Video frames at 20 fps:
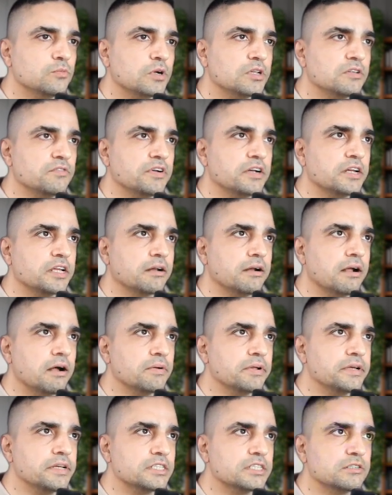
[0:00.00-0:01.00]
what the funding
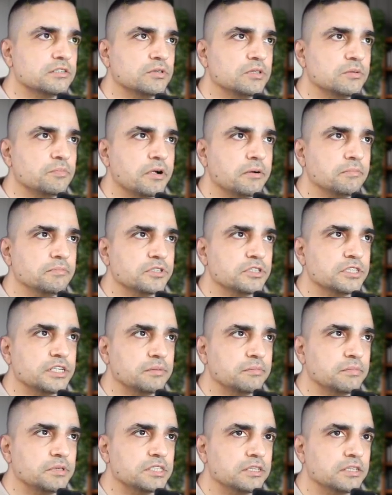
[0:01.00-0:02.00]
round is, so the problem
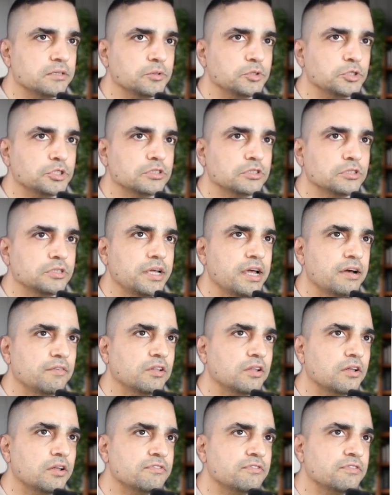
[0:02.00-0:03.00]
statement solution. So you have a
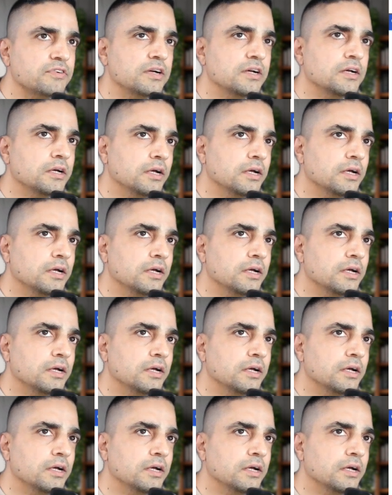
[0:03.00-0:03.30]
lot of